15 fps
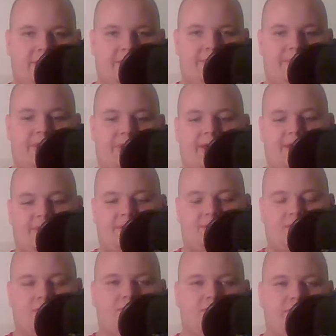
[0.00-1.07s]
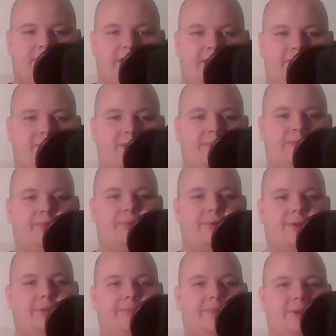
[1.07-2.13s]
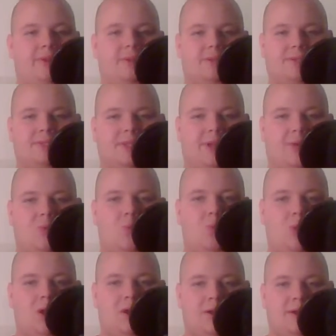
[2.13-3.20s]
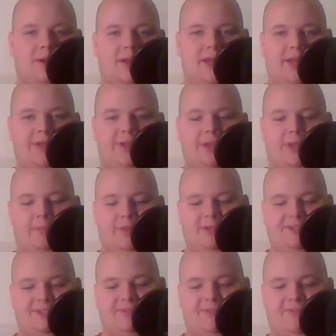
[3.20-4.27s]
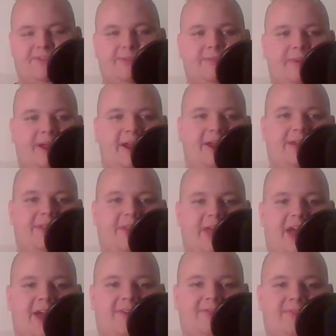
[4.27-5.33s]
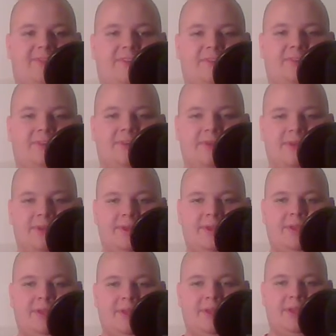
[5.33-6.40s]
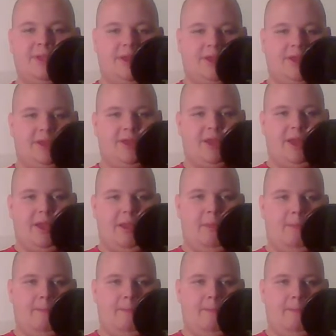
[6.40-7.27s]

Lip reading: We had 3 at one point, but it looks like Walker Dead and Amazing Film Guy left. I